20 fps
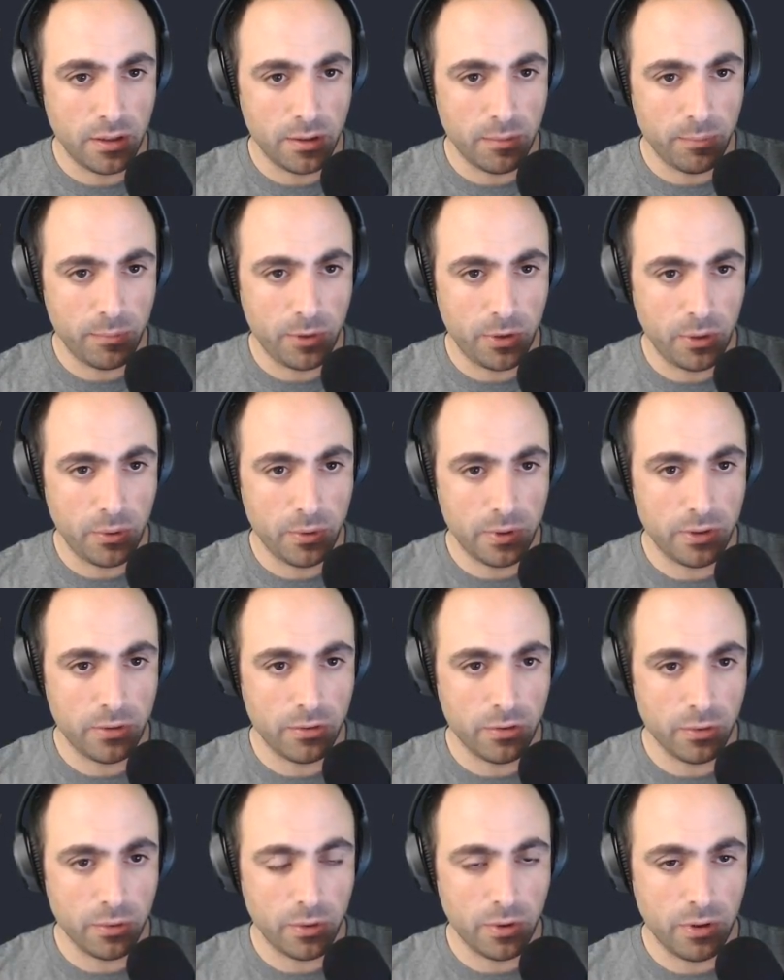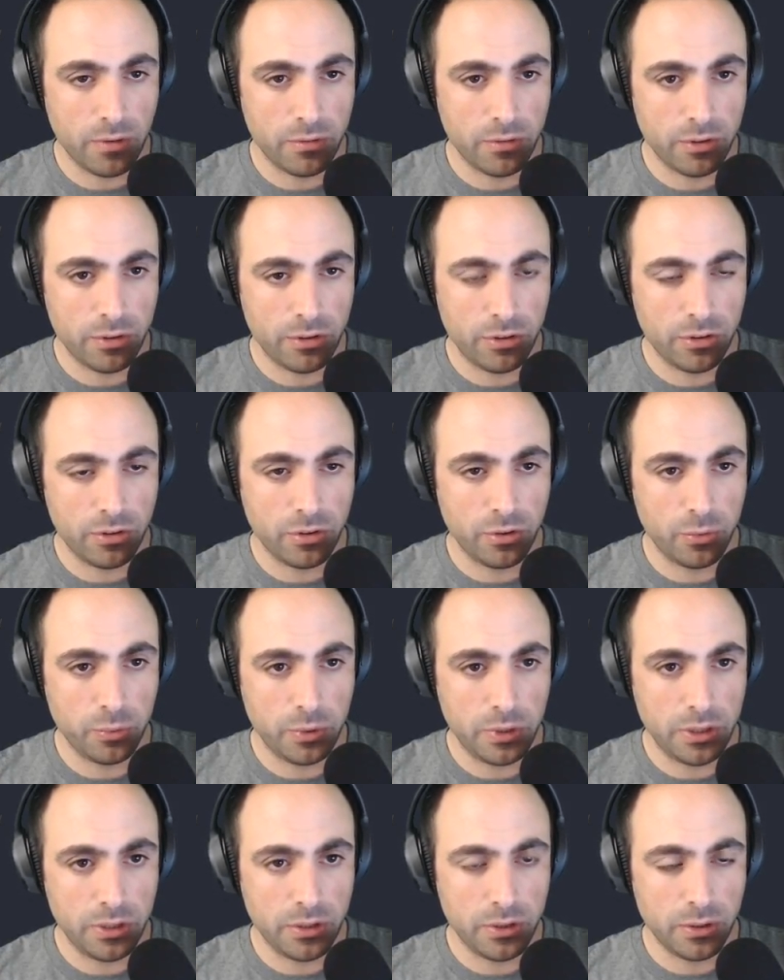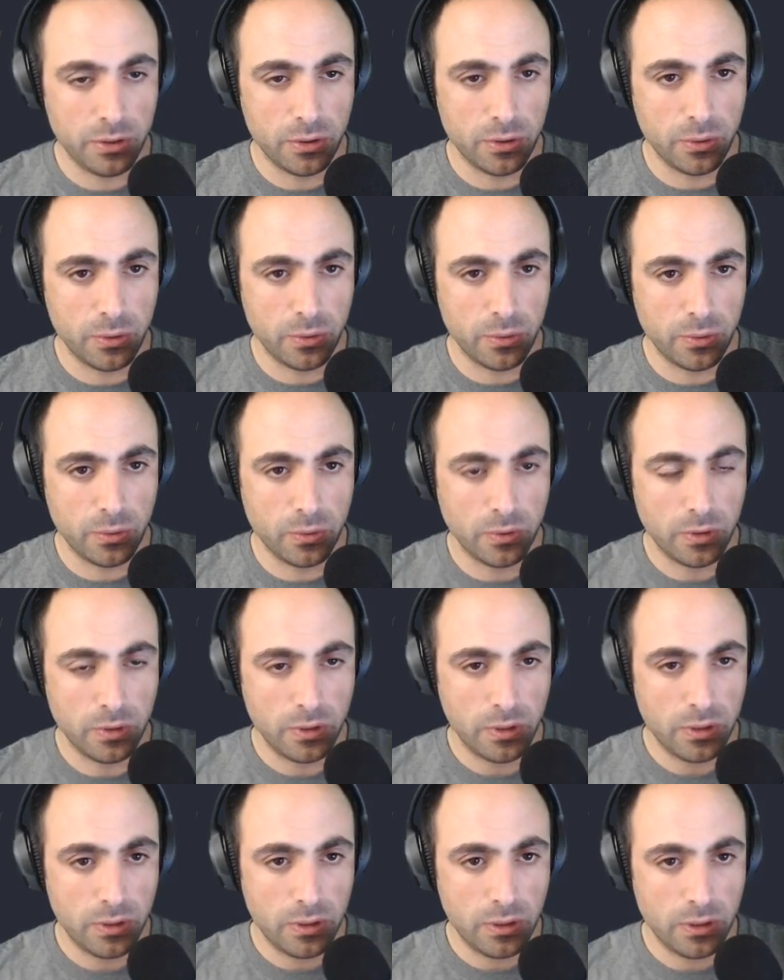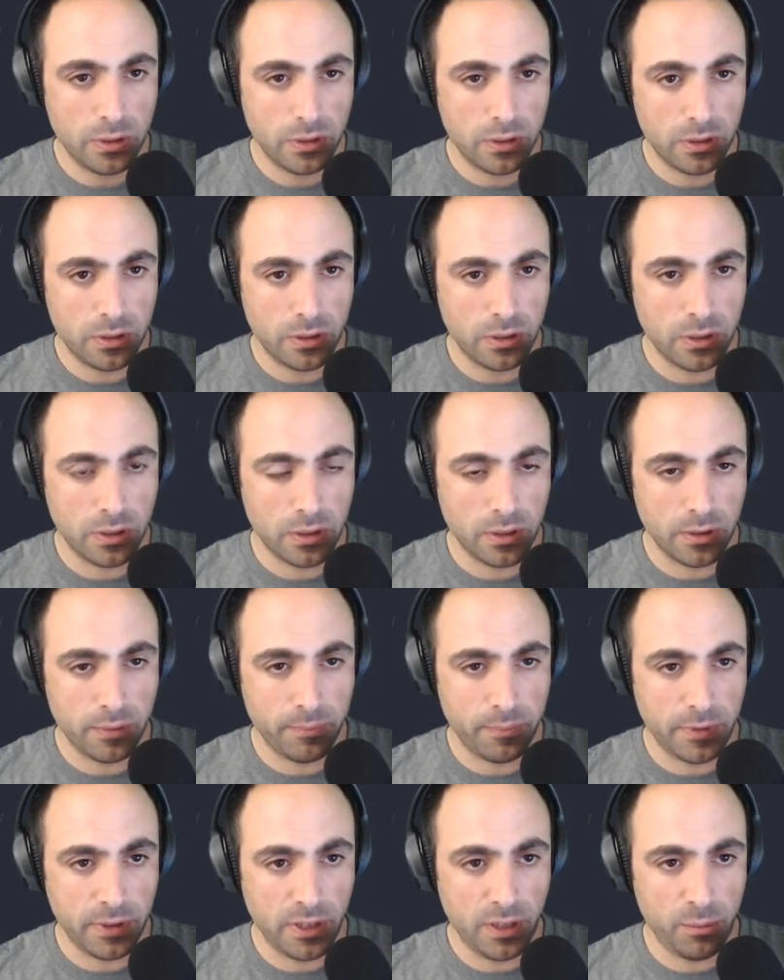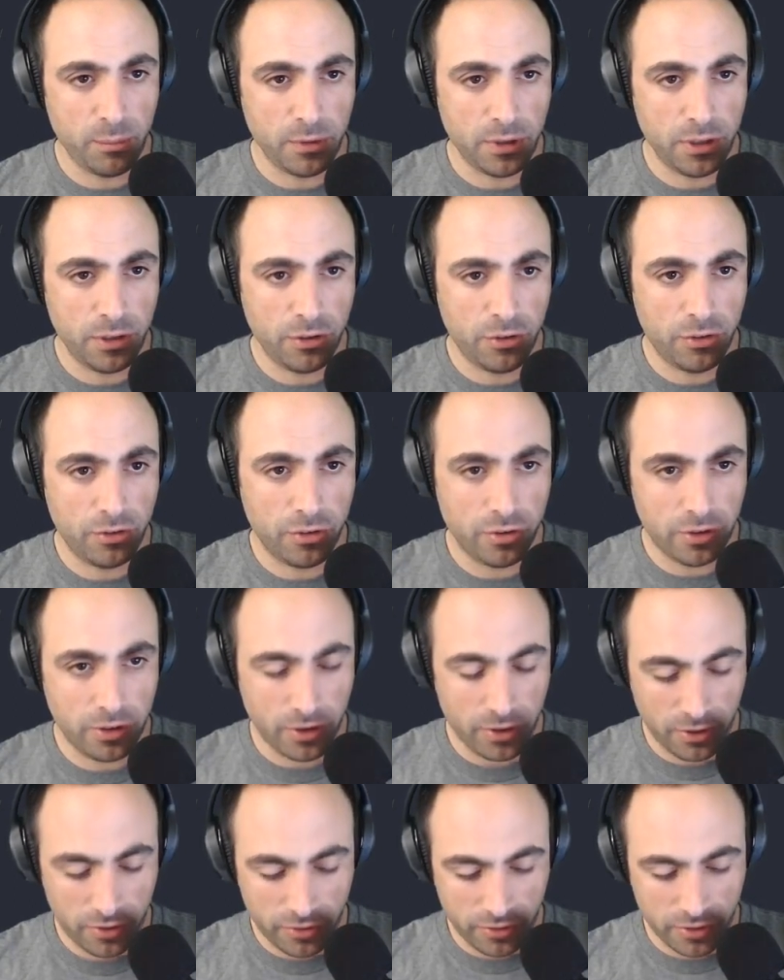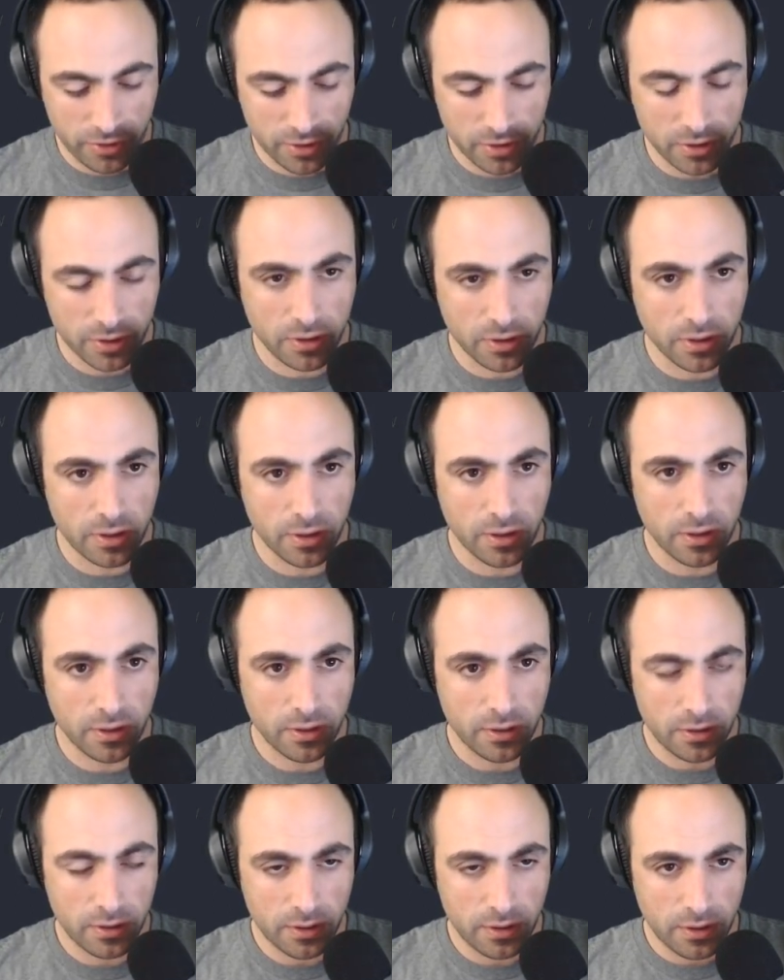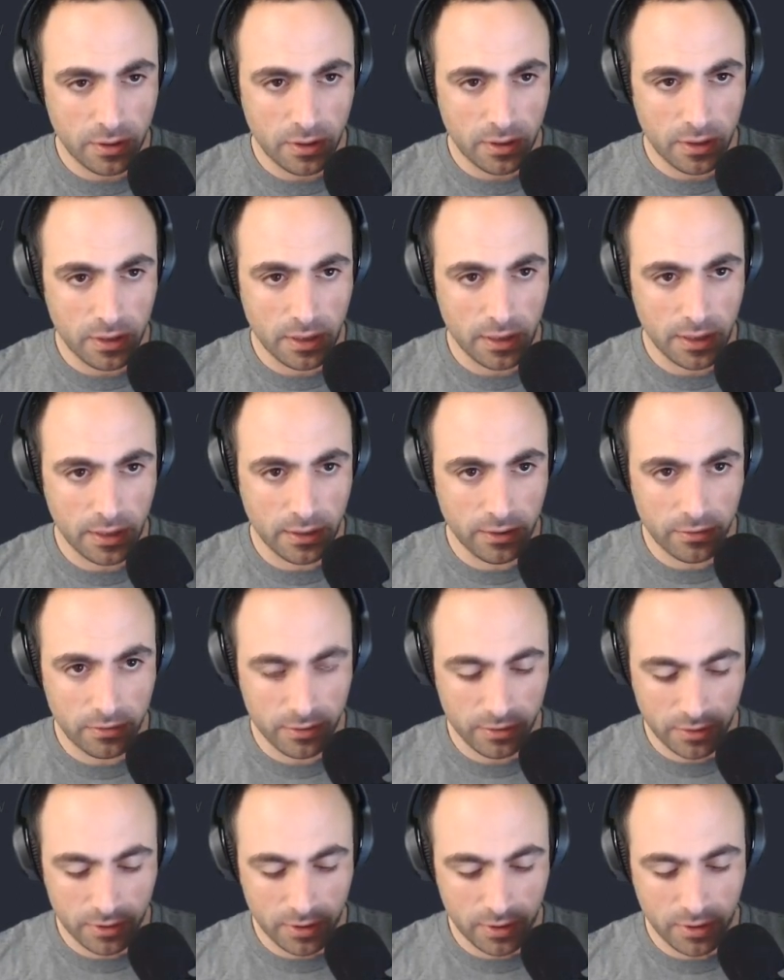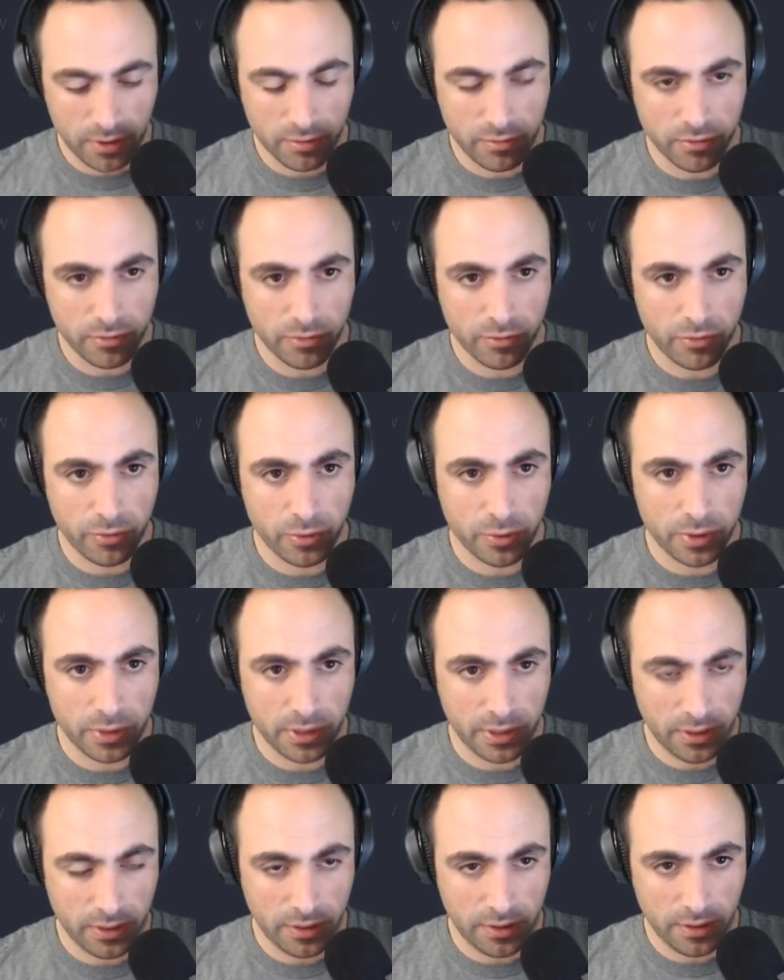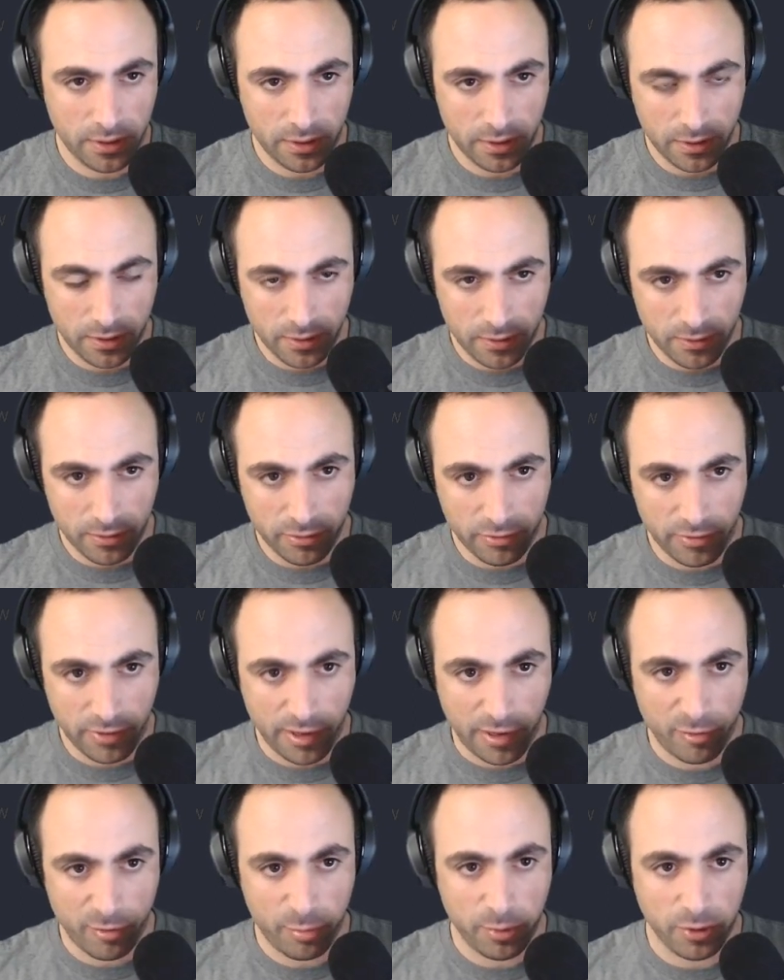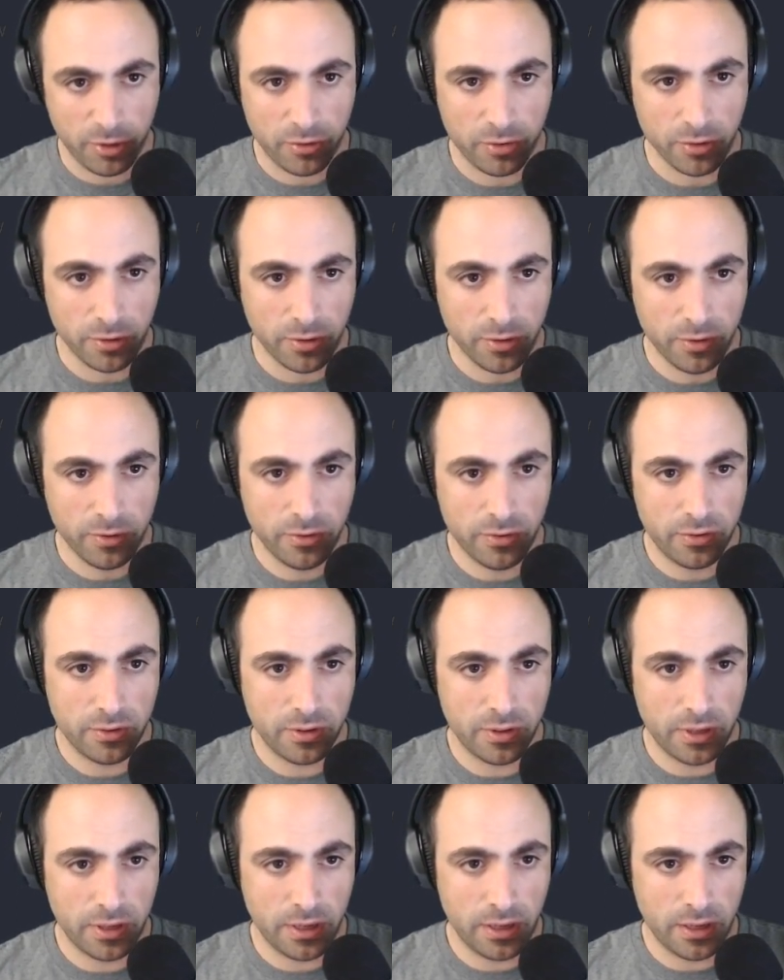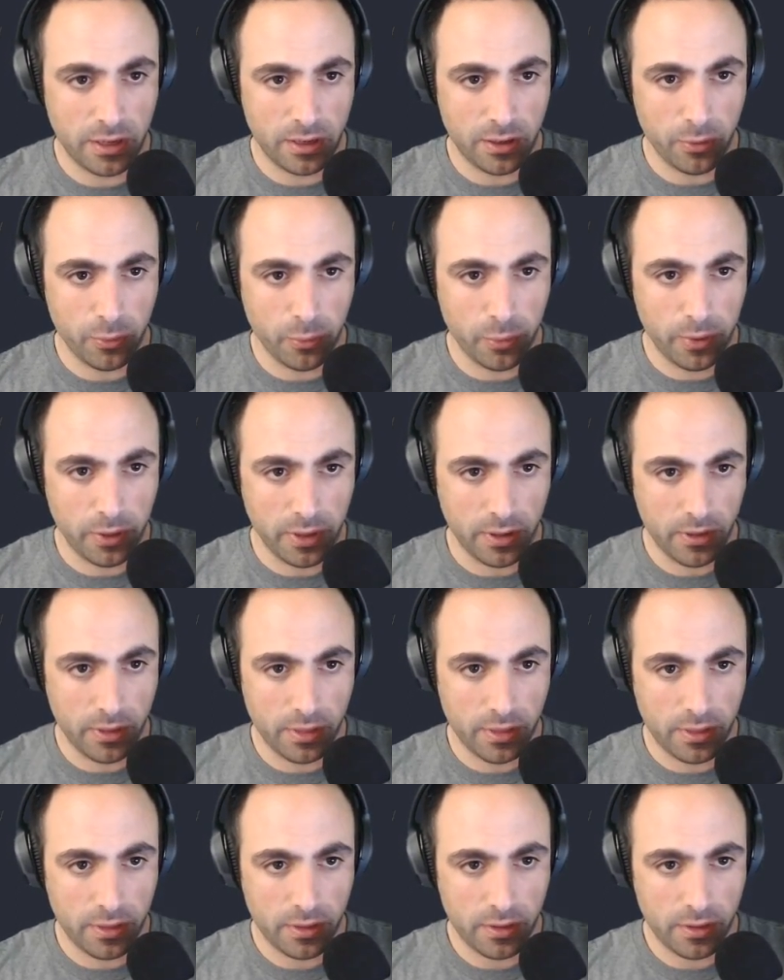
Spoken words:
you know what? So conversation window image is a height of 45 pixels and a width